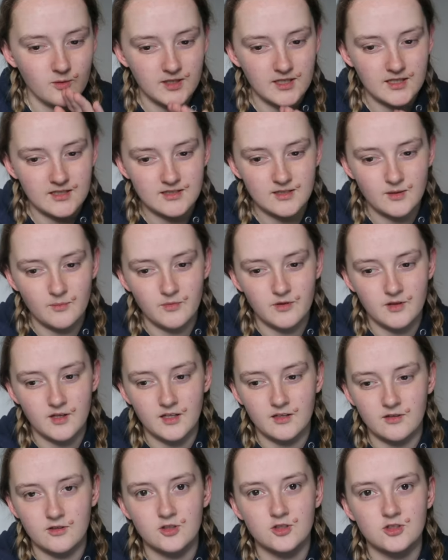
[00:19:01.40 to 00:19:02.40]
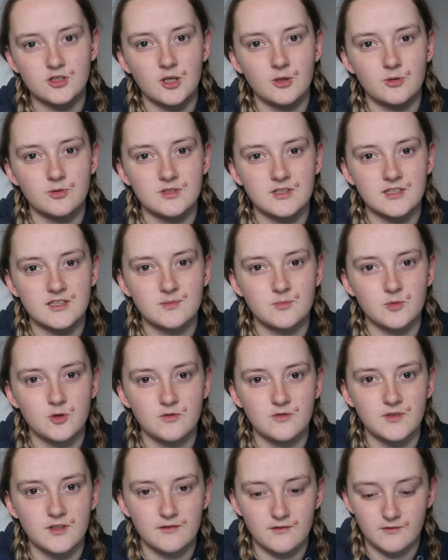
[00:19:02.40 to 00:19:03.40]
we need something that shows it's
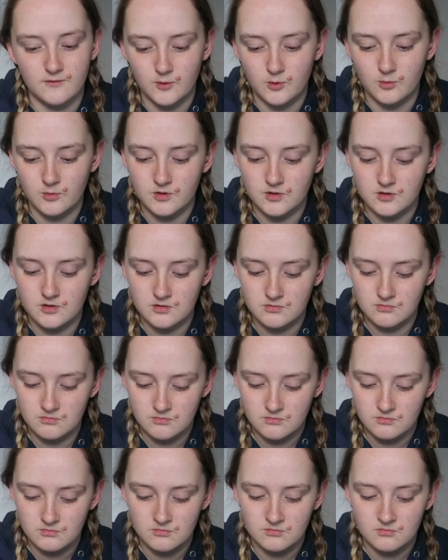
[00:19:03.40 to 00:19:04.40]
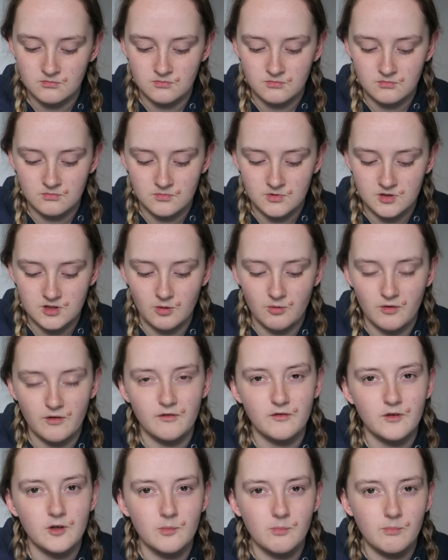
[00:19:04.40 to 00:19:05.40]
moving forward, so a
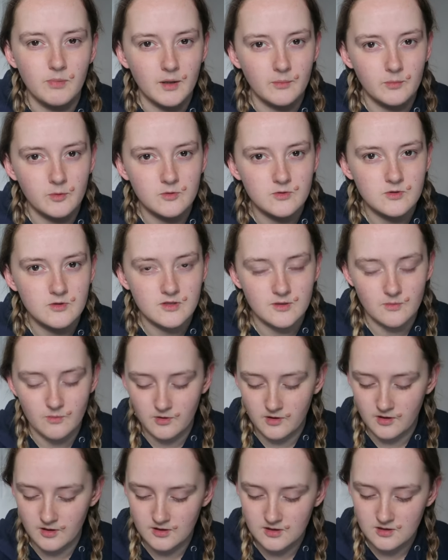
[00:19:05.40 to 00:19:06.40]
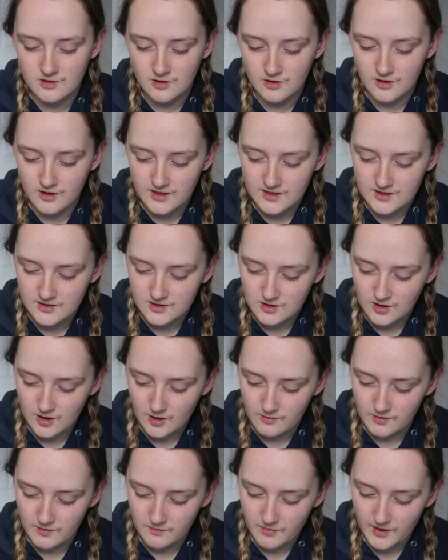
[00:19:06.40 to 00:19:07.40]
few bubbles or something to look at
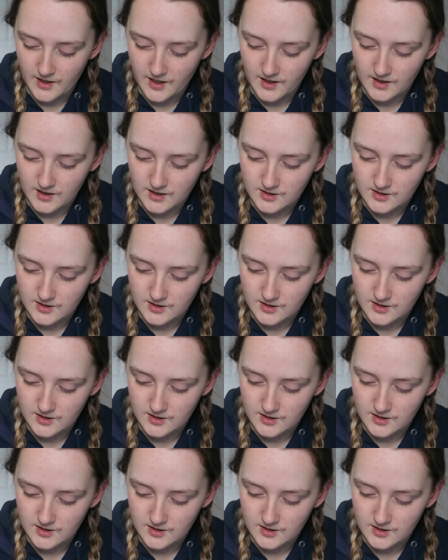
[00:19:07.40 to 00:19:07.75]
going back.